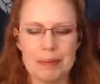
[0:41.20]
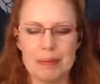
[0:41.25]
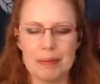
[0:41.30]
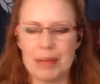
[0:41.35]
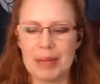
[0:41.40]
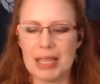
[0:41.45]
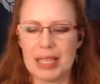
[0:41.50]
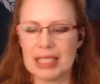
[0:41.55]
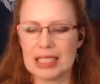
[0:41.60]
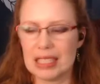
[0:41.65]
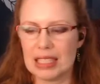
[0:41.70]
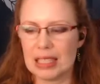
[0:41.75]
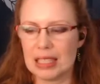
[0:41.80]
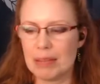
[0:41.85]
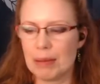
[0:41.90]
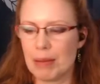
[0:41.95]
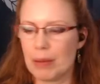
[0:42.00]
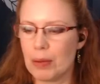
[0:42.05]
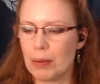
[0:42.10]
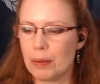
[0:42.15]
Basically,
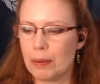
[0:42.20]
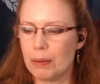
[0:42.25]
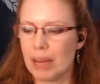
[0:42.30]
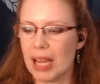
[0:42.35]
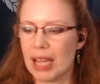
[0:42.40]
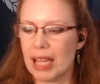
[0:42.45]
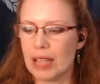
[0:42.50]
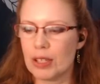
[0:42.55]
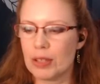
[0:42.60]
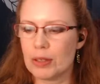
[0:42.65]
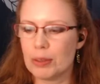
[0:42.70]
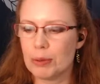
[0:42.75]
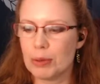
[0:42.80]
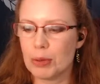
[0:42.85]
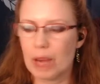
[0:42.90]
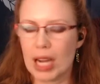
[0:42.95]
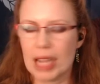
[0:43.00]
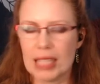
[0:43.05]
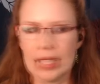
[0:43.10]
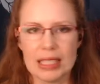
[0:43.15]
my
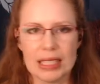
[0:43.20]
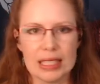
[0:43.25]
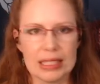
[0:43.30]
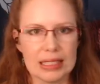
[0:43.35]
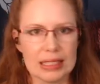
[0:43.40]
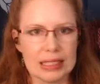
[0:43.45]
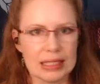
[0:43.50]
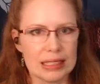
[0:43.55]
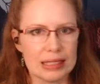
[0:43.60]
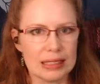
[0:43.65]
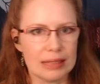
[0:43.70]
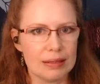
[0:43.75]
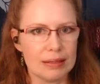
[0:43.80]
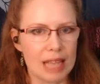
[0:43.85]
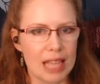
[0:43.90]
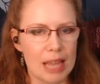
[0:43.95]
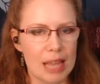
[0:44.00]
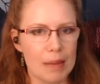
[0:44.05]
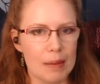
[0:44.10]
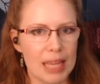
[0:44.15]
process is
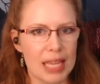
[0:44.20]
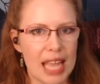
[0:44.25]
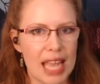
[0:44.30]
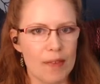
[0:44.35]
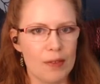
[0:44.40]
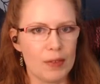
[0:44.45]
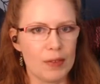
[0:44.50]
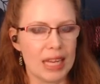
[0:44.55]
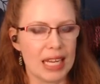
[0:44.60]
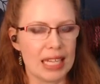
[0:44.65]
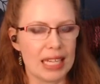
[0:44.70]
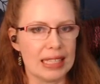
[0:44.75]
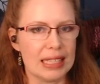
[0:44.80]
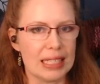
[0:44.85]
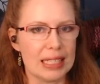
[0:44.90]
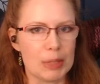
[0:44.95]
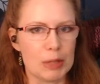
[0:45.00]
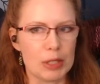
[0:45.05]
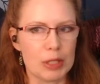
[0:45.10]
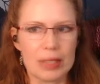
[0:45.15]
I am a caffeinated
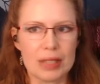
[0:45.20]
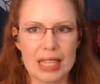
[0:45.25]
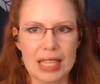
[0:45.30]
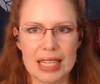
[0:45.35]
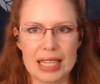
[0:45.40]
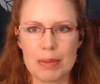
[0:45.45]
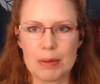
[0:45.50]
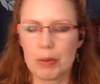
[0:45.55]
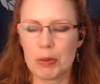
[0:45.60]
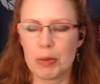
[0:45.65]
lemur. That is my